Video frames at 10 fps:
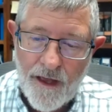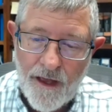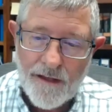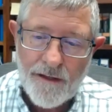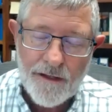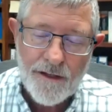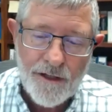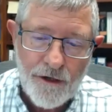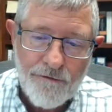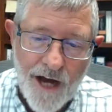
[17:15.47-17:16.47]
And
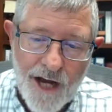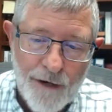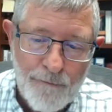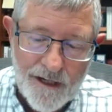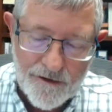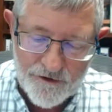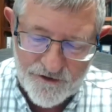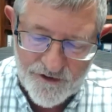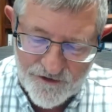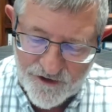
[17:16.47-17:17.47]
then you've got to make
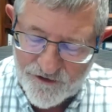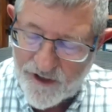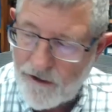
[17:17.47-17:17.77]
decisions.